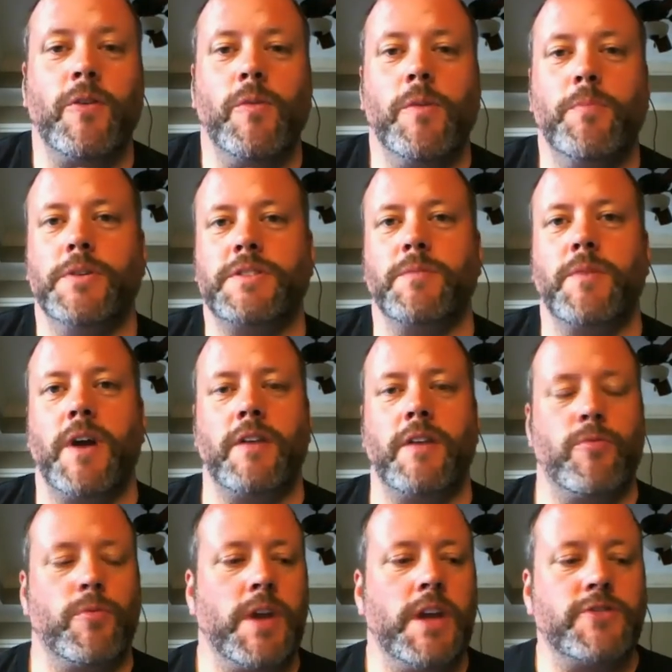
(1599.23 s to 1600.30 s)
we'll put some kind
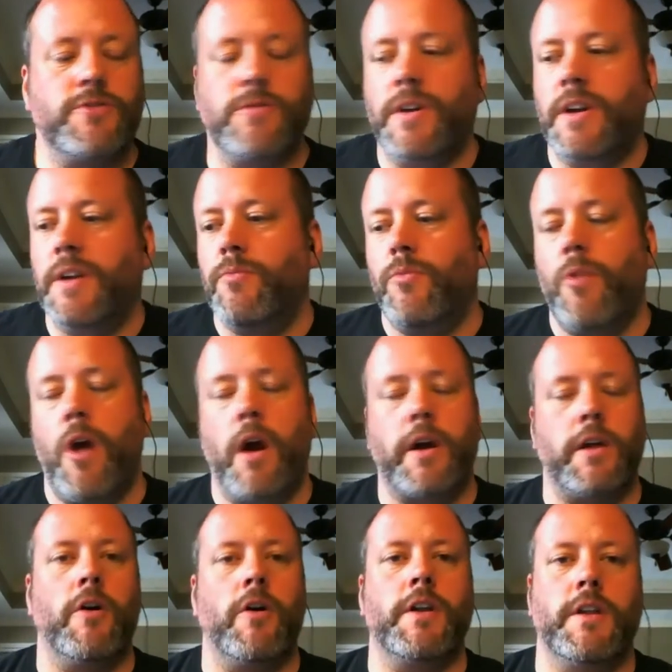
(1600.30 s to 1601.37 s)
of reentry
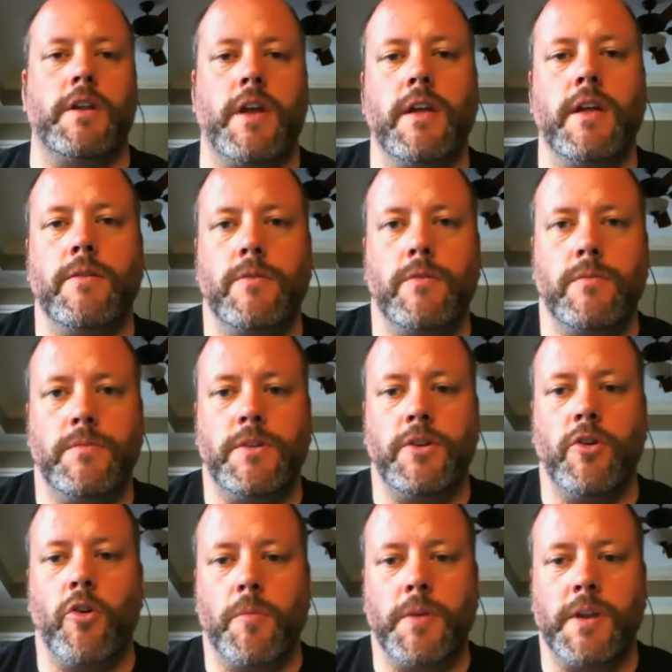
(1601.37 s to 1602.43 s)
rocket on it and
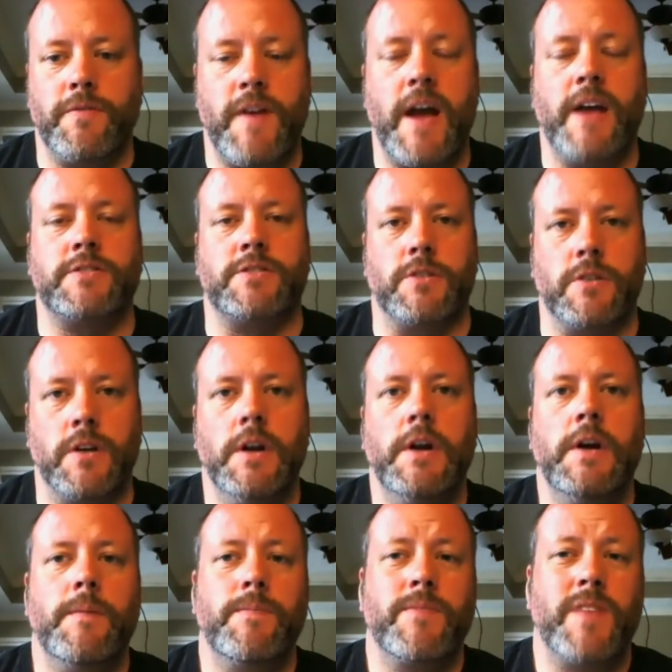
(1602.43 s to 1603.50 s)
deorbit it faster.
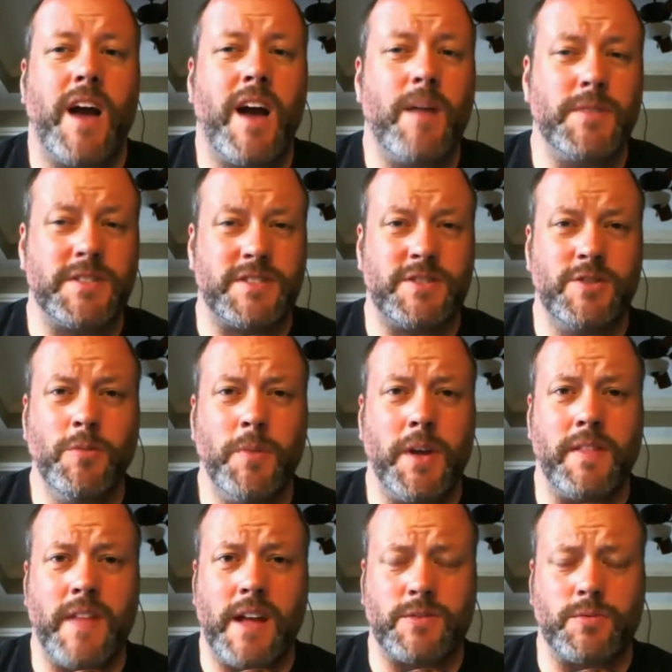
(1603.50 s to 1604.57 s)
I'm
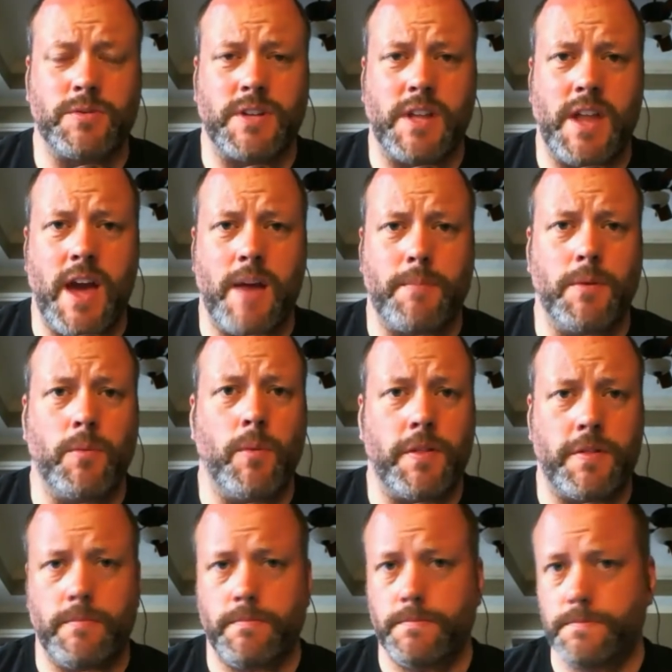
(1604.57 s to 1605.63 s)
assuming that's what's going to happen with
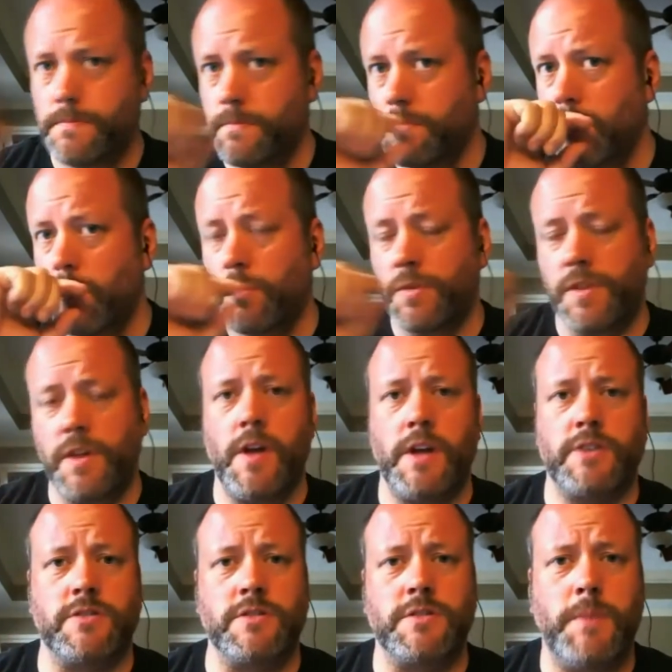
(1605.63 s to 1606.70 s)
with the
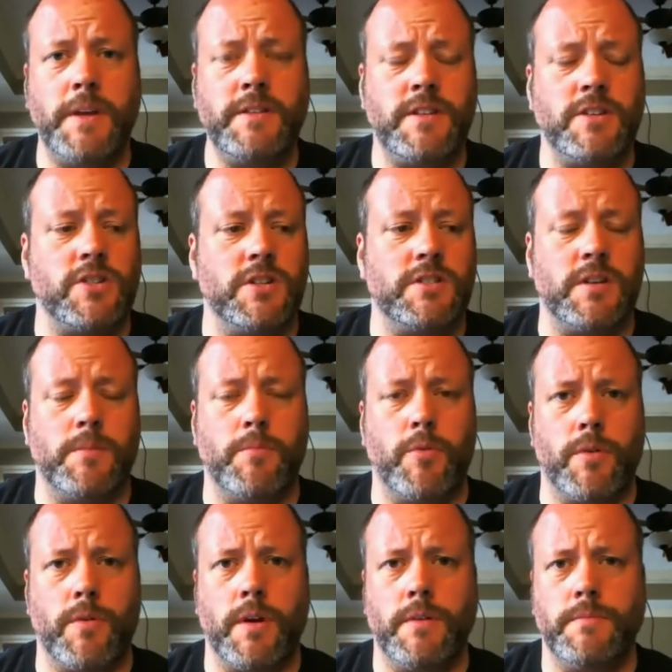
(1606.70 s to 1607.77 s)
International Space Station at some
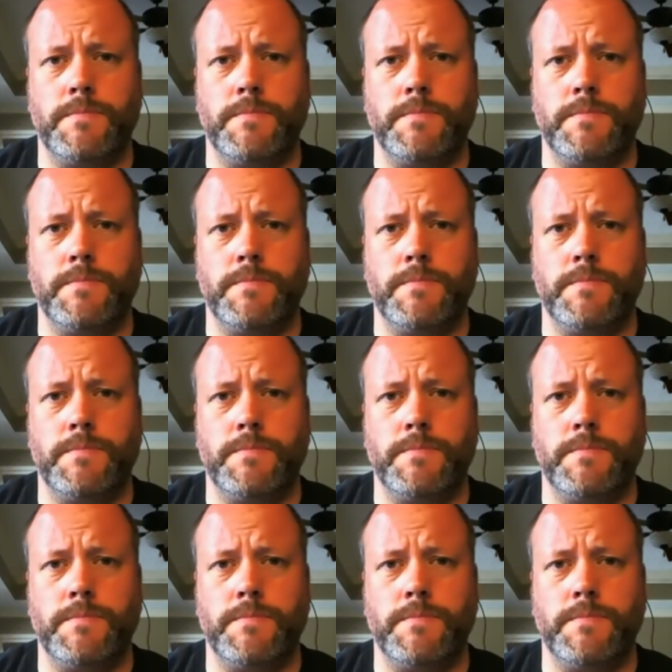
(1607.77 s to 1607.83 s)
point, right?